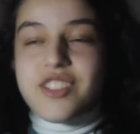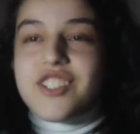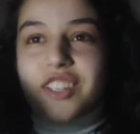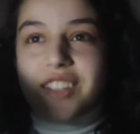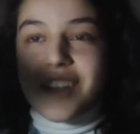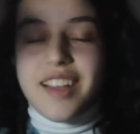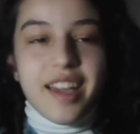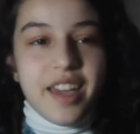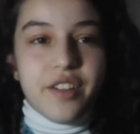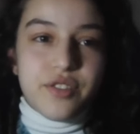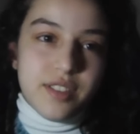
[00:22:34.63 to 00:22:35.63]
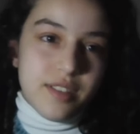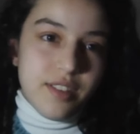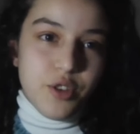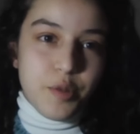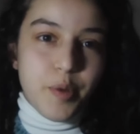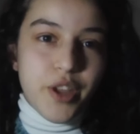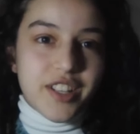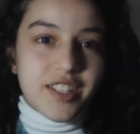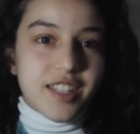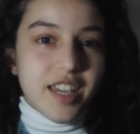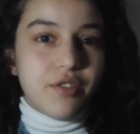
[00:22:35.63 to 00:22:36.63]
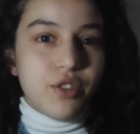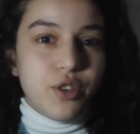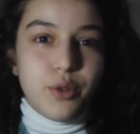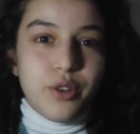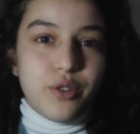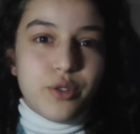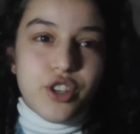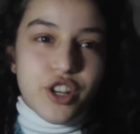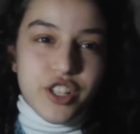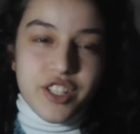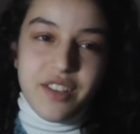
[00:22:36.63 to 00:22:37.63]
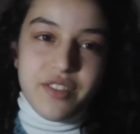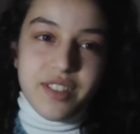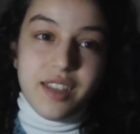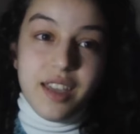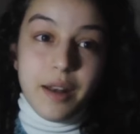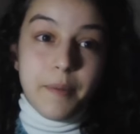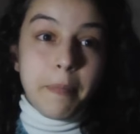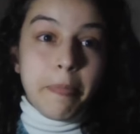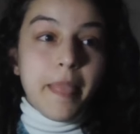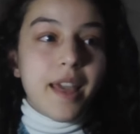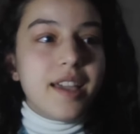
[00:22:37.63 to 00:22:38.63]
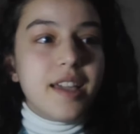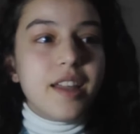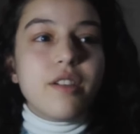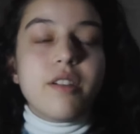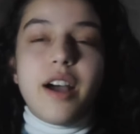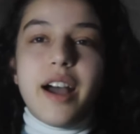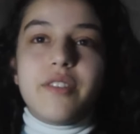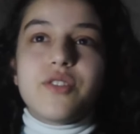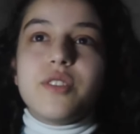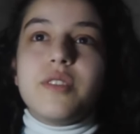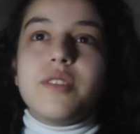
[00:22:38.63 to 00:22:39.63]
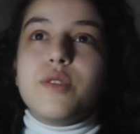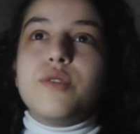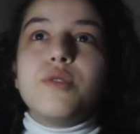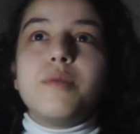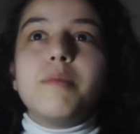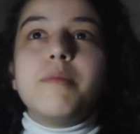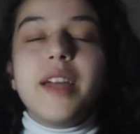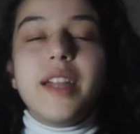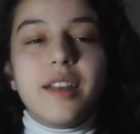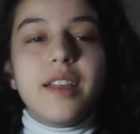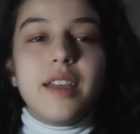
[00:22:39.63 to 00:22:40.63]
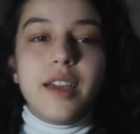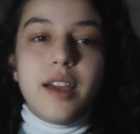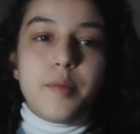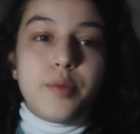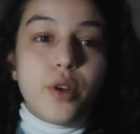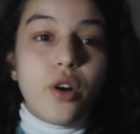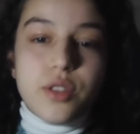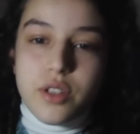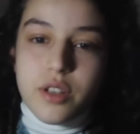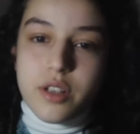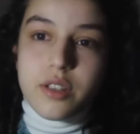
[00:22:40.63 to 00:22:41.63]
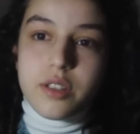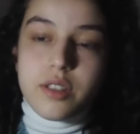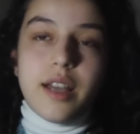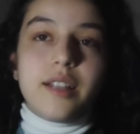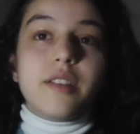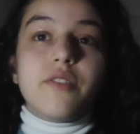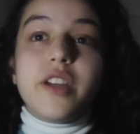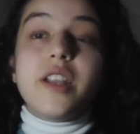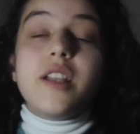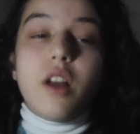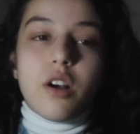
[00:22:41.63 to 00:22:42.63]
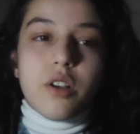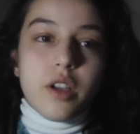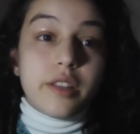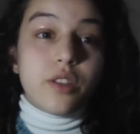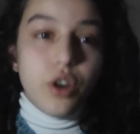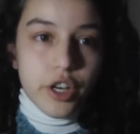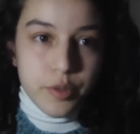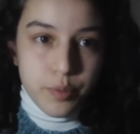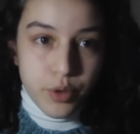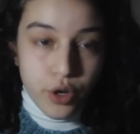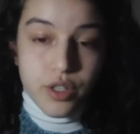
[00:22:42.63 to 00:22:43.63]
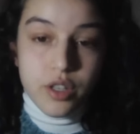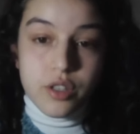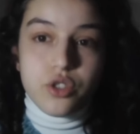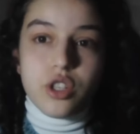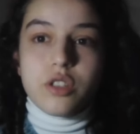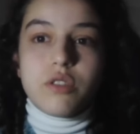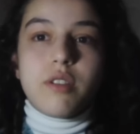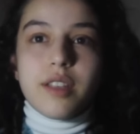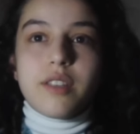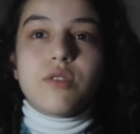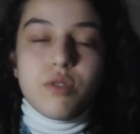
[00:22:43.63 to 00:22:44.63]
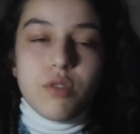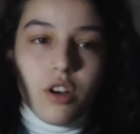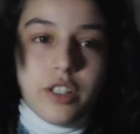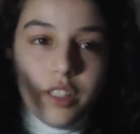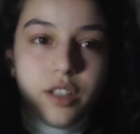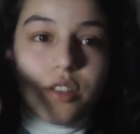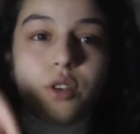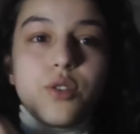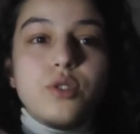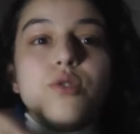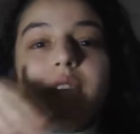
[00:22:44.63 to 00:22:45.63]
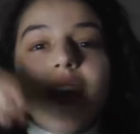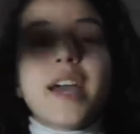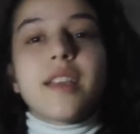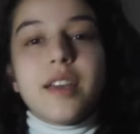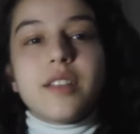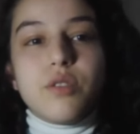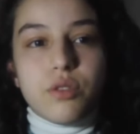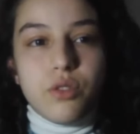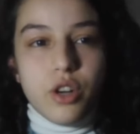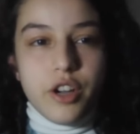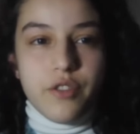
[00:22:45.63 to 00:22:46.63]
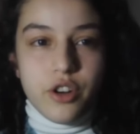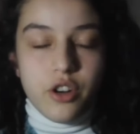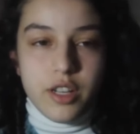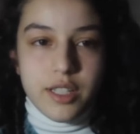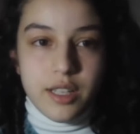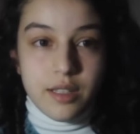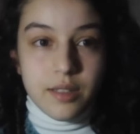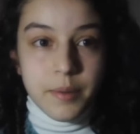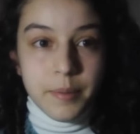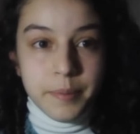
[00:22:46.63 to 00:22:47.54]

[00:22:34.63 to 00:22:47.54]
just like a gift your parents give you when you turn 17. Here you have to do many process and a very long and hard process just to get your ID so you can get your driver license.